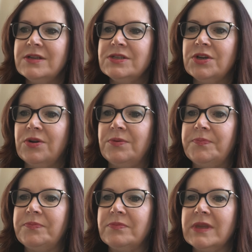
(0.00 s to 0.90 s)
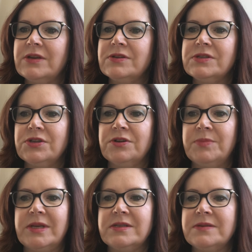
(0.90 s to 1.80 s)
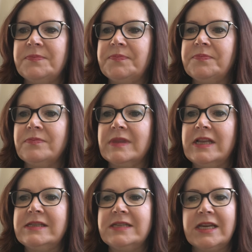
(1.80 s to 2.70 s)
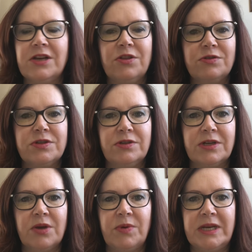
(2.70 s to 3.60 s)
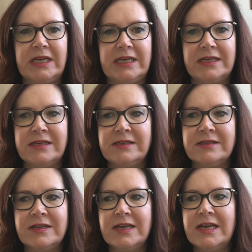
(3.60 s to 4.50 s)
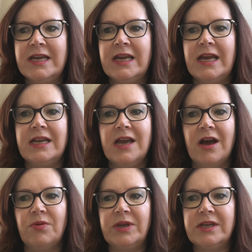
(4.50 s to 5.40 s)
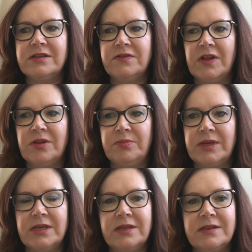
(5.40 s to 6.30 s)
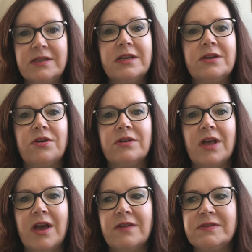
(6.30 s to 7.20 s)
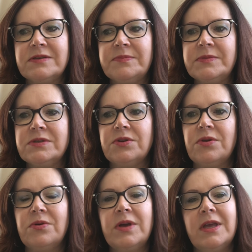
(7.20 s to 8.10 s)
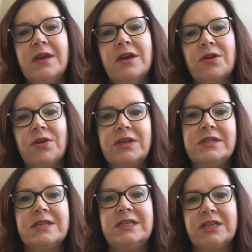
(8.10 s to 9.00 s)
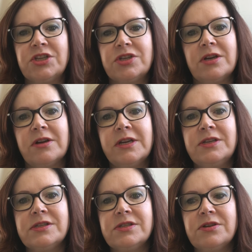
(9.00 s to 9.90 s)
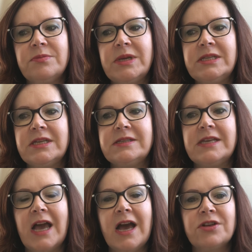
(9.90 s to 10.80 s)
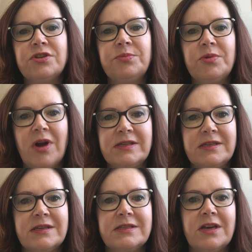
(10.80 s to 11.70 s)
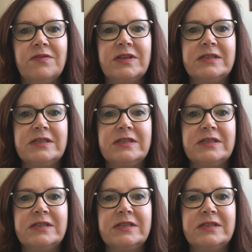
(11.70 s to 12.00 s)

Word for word: So, discernment. Let's take a closer look at what it is and how we can develop it in our lives. So, According to the dictionary, discernment is the act or process of